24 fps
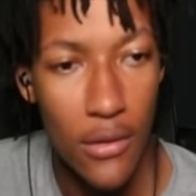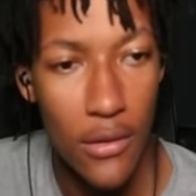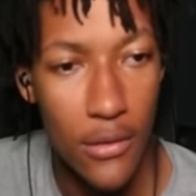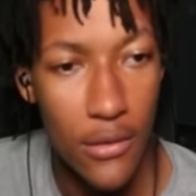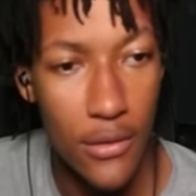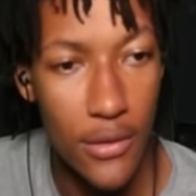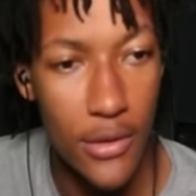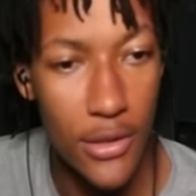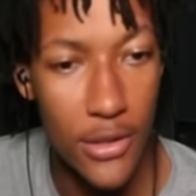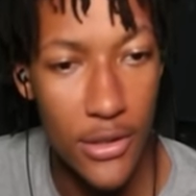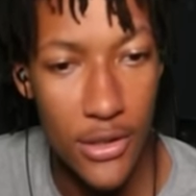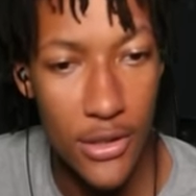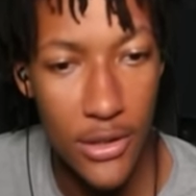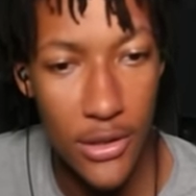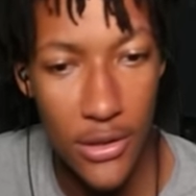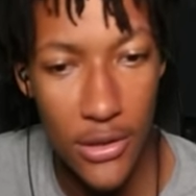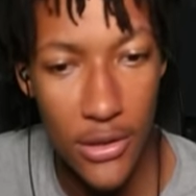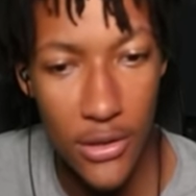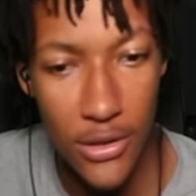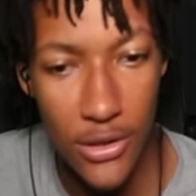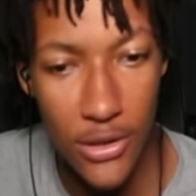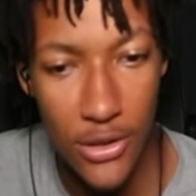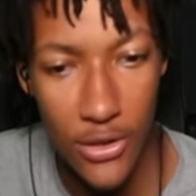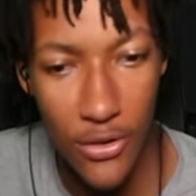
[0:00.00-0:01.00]
This
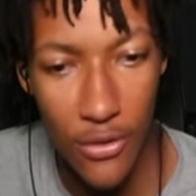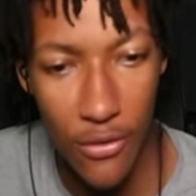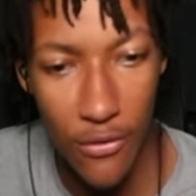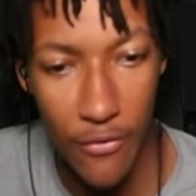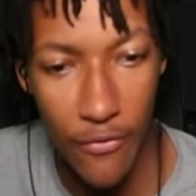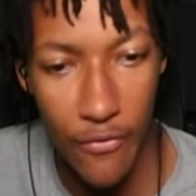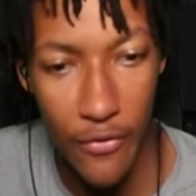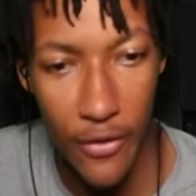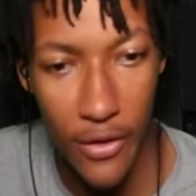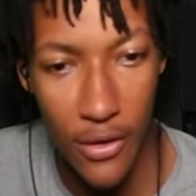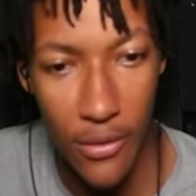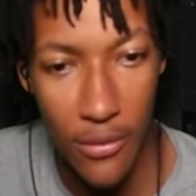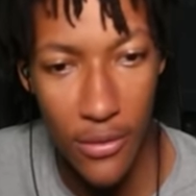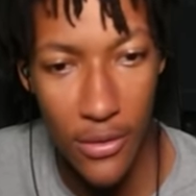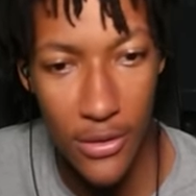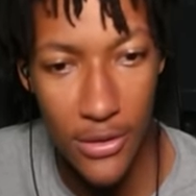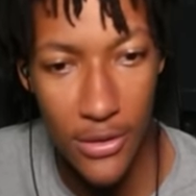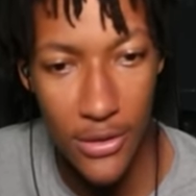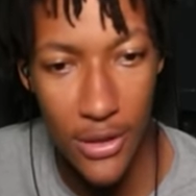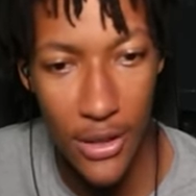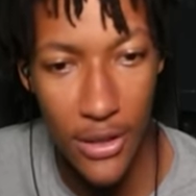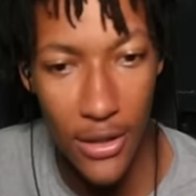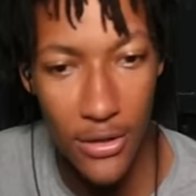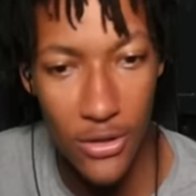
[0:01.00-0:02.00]
is your video
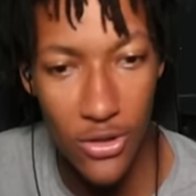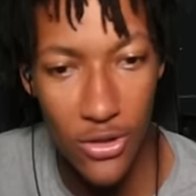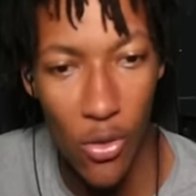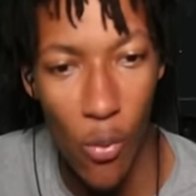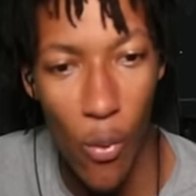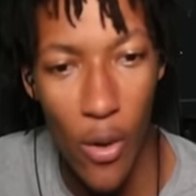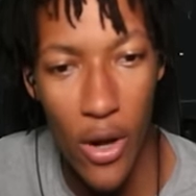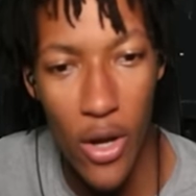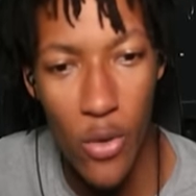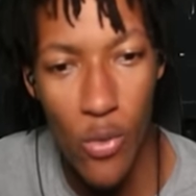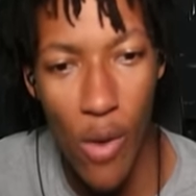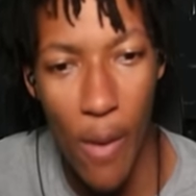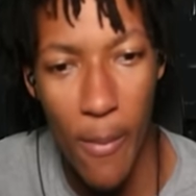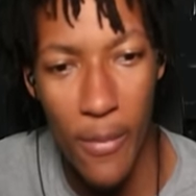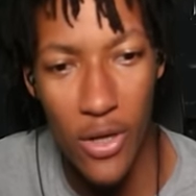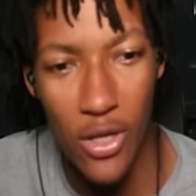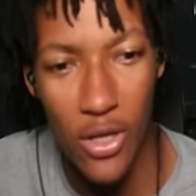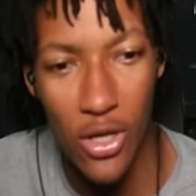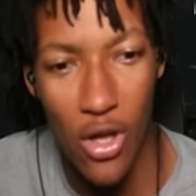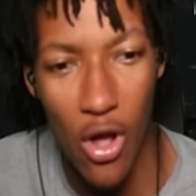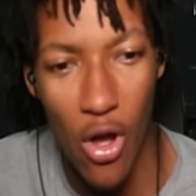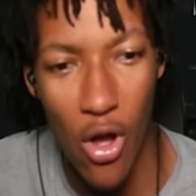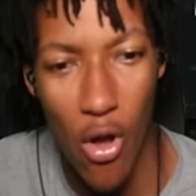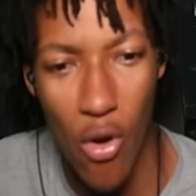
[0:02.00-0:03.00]
cassette? So where do you want me to
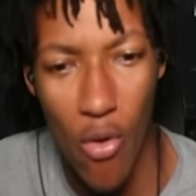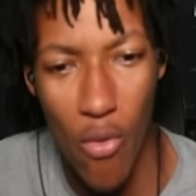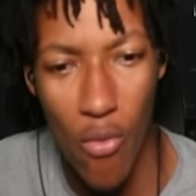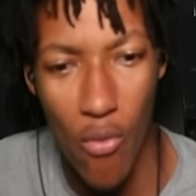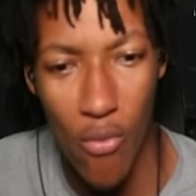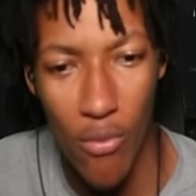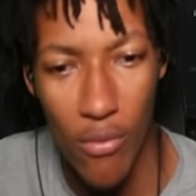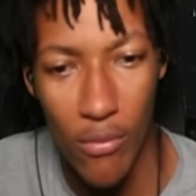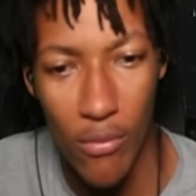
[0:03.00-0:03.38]
go?